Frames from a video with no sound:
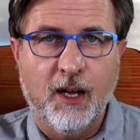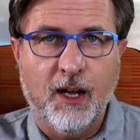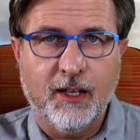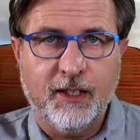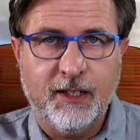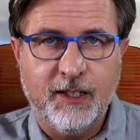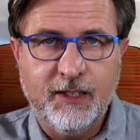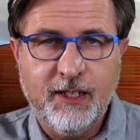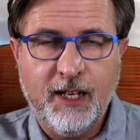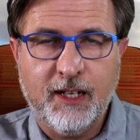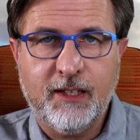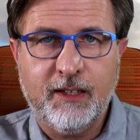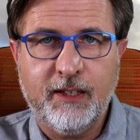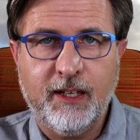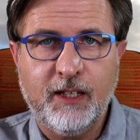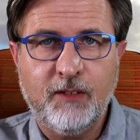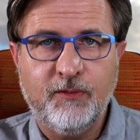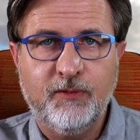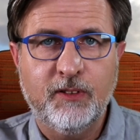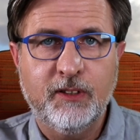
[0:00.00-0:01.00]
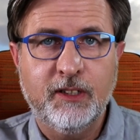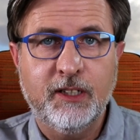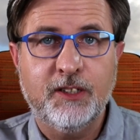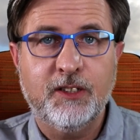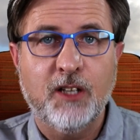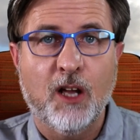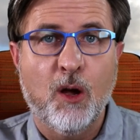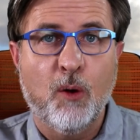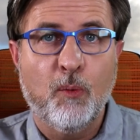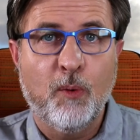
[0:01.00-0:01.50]
And in that
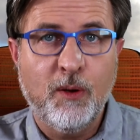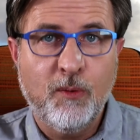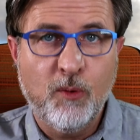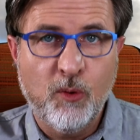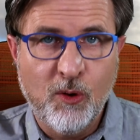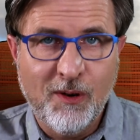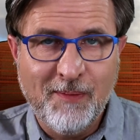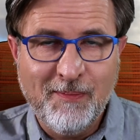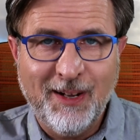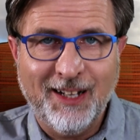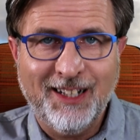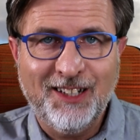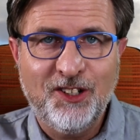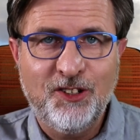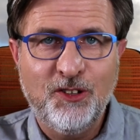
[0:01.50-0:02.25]
thankfulness, we will remain